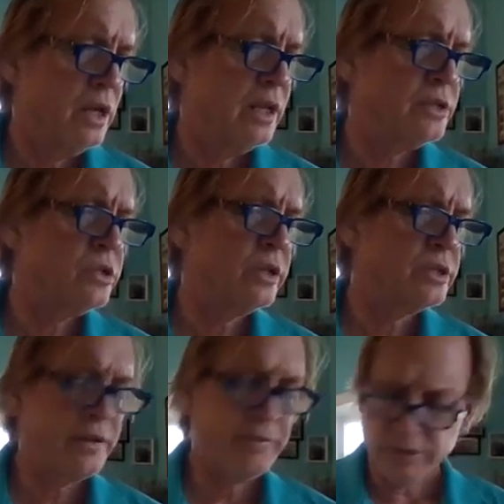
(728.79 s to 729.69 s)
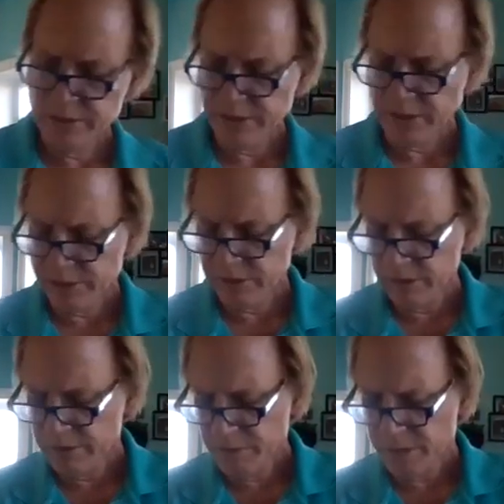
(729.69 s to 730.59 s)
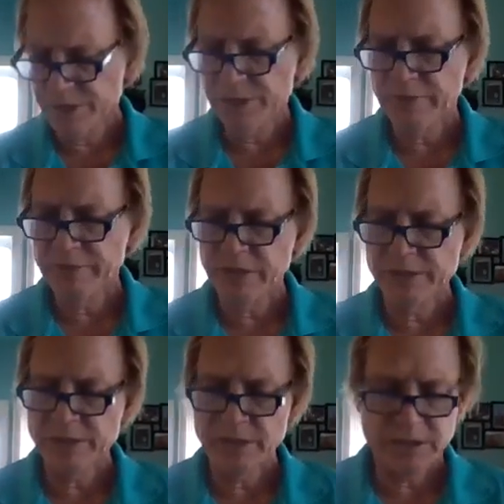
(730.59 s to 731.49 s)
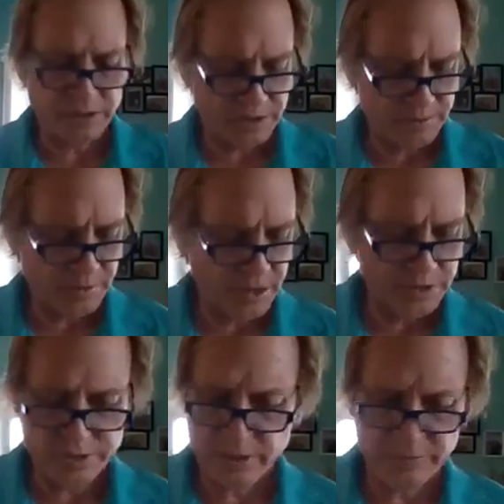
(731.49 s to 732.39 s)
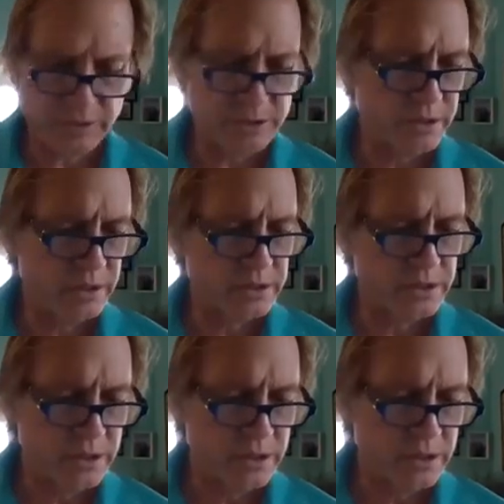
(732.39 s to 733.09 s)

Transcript: Let's look at 76. Look at page 76. Page 76.